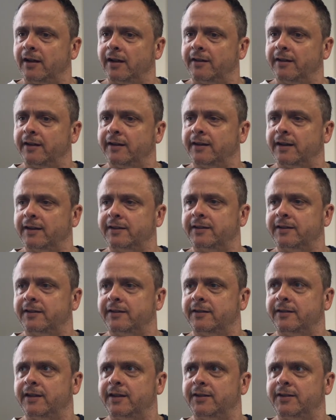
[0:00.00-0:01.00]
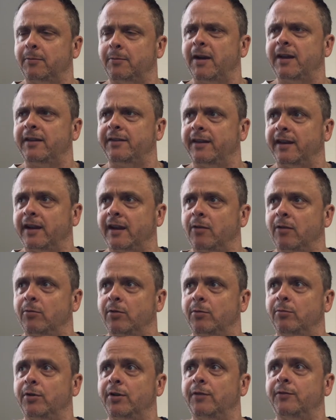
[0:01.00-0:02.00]
I think that's the main thing,
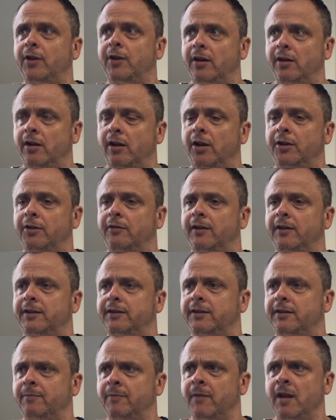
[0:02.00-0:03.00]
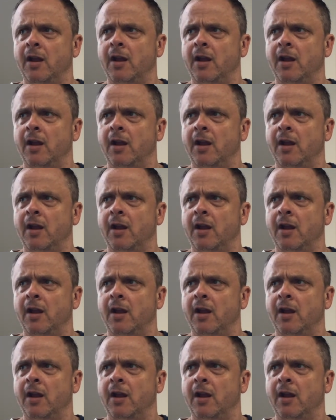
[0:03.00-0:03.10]
and we would have done a lot of it.